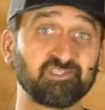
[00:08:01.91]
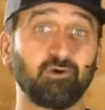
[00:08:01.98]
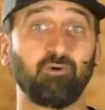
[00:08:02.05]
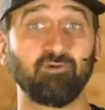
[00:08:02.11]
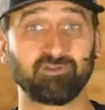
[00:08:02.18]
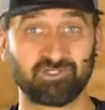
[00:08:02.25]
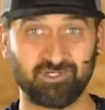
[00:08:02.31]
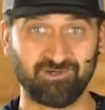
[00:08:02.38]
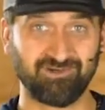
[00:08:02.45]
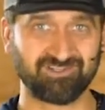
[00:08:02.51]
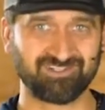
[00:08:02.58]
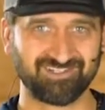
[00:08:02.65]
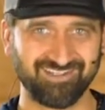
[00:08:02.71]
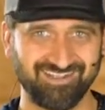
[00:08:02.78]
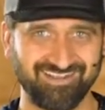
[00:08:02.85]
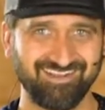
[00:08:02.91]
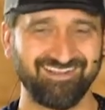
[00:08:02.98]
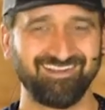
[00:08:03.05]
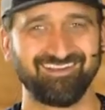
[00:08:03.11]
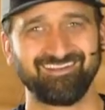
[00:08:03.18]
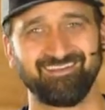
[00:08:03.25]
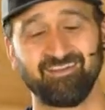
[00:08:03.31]
the whole church.
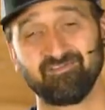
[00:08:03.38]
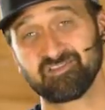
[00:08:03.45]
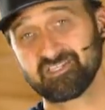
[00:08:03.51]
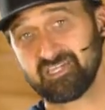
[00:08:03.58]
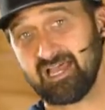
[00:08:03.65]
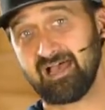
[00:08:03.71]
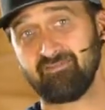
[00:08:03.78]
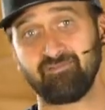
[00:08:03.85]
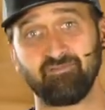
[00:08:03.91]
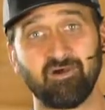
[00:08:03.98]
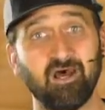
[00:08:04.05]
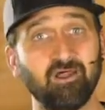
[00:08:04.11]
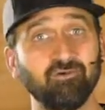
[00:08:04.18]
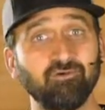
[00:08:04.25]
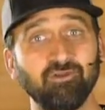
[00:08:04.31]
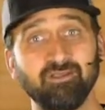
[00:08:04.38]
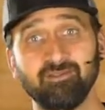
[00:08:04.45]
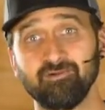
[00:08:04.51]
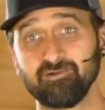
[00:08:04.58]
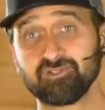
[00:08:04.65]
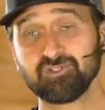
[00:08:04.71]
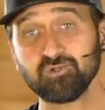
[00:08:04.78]
You have a staff of
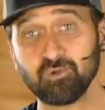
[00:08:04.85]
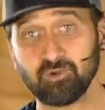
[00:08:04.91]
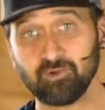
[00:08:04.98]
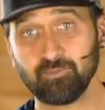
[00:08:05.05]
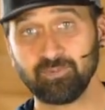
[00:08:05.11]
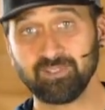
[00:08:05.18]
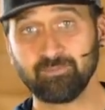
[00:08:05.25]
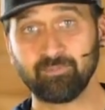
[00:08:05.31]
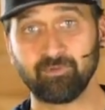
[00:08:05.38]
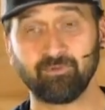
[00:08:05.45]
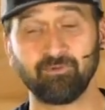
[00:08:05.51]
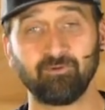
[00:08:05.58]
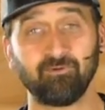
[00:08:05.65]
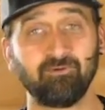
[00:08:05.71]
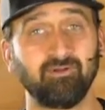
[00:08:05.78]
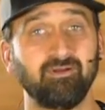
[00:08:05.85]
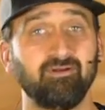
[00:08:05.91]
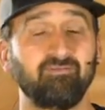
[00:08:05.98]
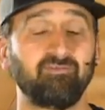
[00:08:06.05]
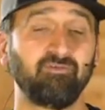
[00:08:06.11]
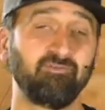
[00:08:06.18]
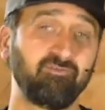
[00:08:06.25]
100 or 200 people
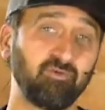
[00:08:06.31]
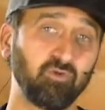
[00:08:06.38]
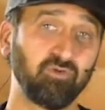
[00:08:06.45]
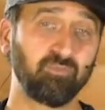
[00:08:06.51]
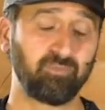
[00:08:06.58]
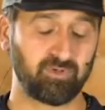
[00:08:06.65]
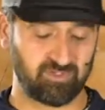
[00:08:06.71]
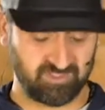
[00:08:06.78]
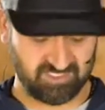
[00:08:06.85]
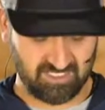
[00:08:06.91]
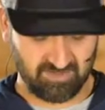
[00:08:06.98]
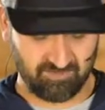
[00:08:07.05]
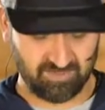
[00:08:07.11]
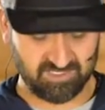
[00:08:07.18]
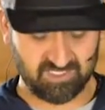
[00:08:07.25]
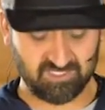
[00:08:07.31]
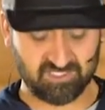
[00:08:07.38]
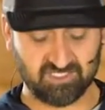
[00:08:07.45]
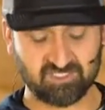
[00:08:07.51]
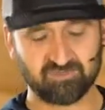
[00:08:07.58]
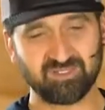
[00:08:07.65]
from full and part-time positions.